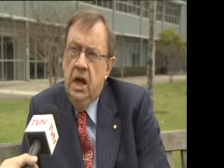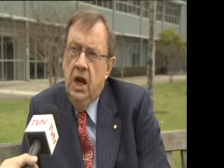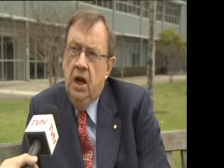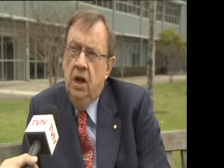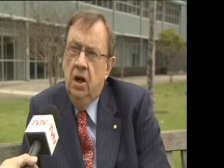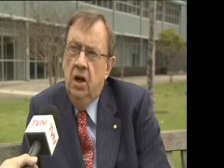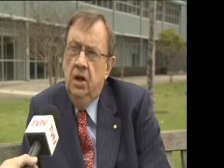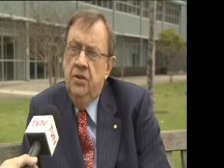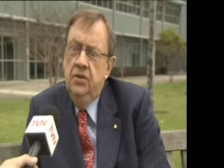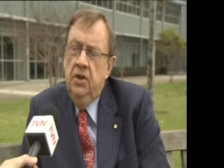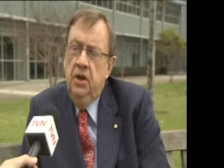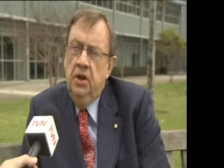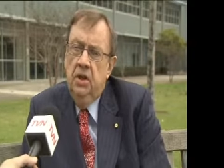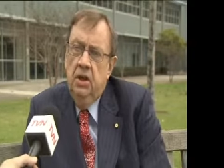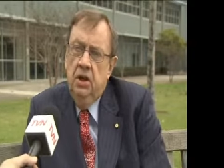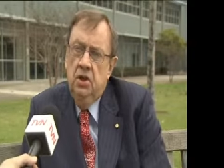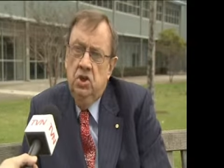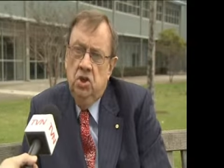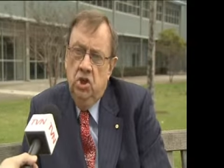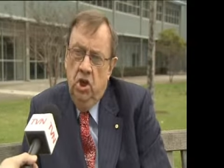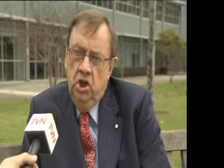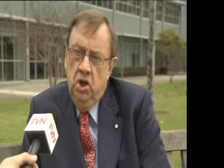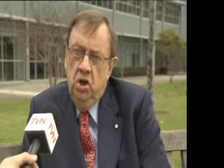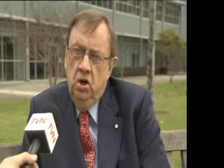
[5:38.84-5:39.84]
And I think their
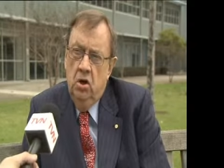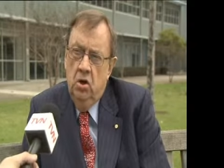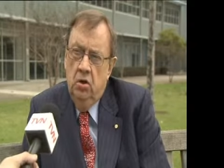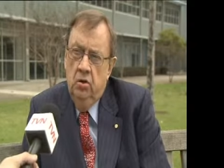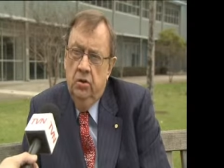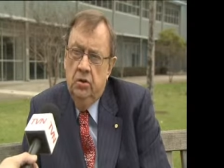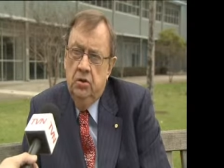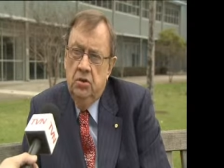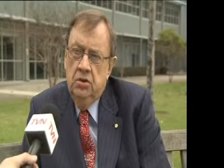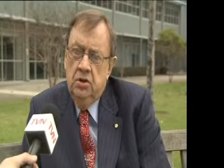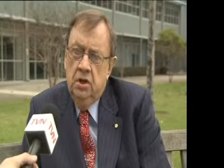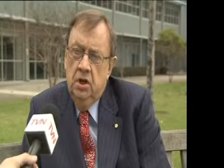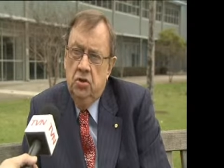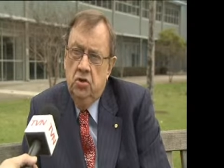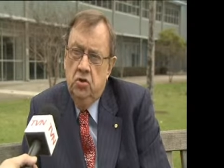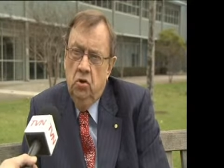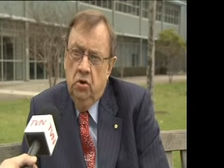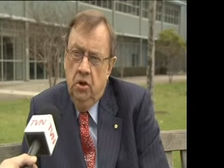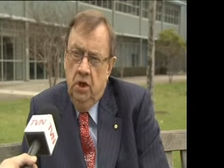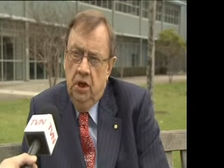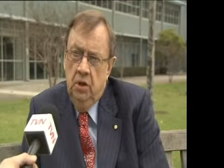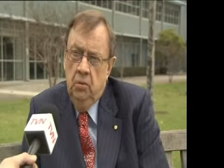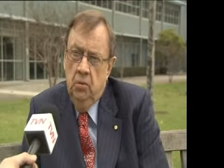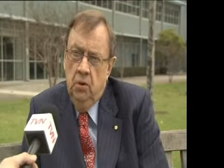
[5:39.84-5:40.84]
shareholders uh,
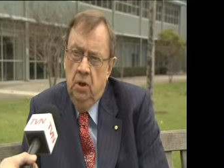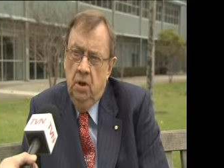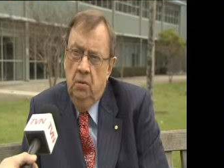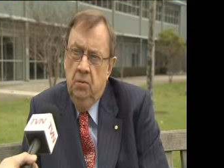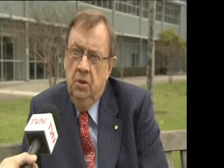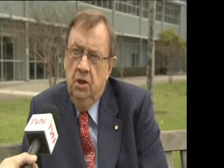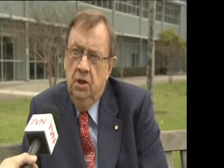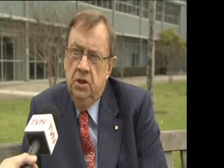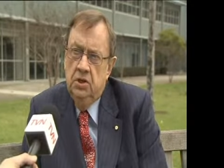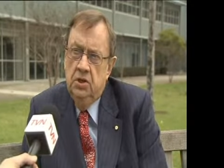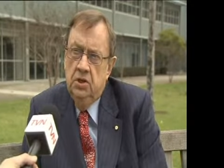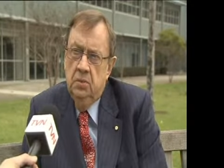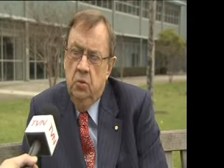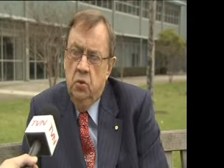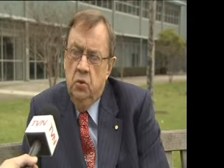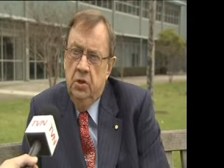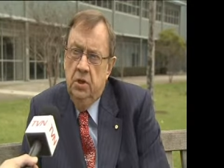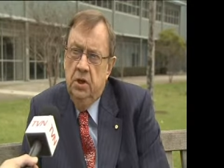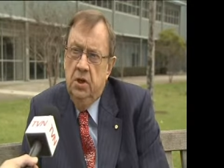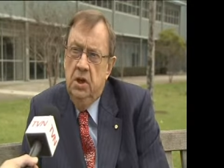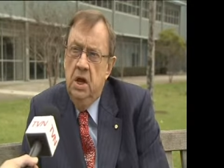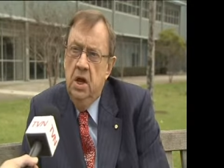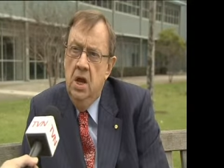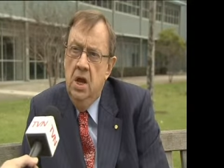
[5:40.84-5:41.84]
should equally be
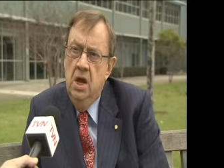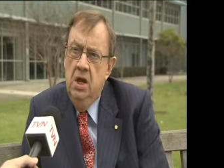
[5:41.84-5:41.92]
disappointed.